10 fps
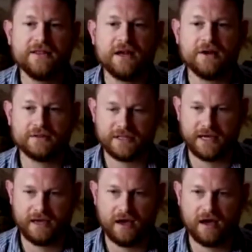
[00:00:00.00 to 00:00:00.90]
They don't
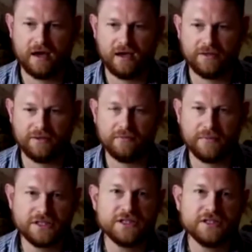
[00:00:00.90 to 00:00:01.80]
take the
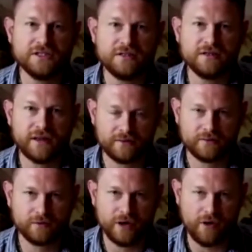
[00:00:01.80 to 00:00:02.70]
mission that
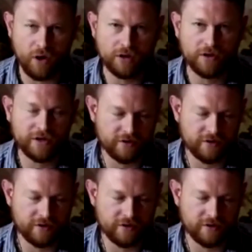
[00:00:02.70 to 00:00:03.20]
we're on.